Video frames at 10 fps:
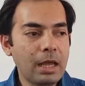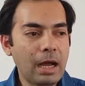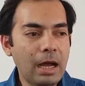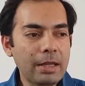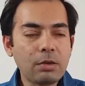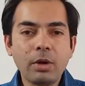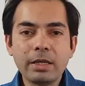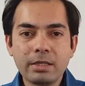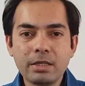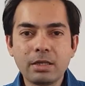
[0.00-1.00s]
I
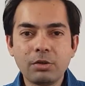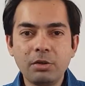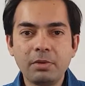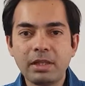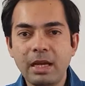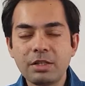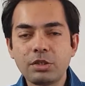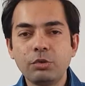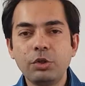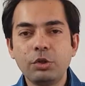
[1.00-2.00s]
quite disagree with that.
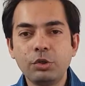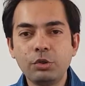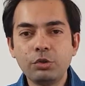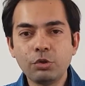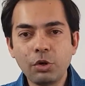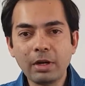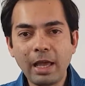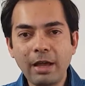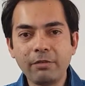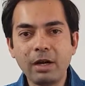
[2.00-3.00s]
So, you do not
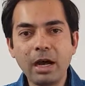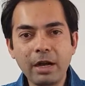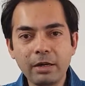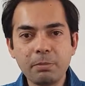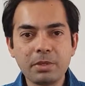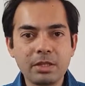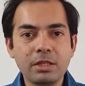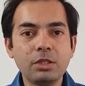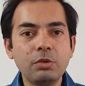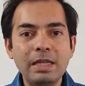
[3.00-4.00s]
have
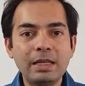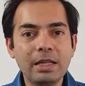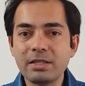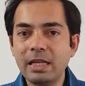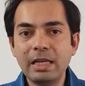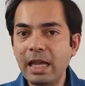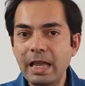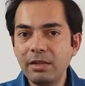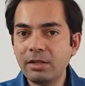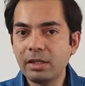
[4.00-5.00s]
100% uniqueness in
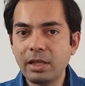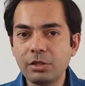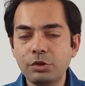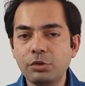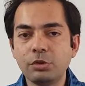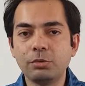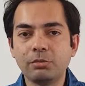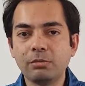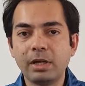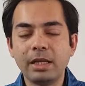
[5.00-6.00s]
anything that you do,
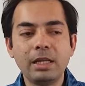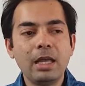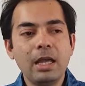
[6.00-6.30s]
right?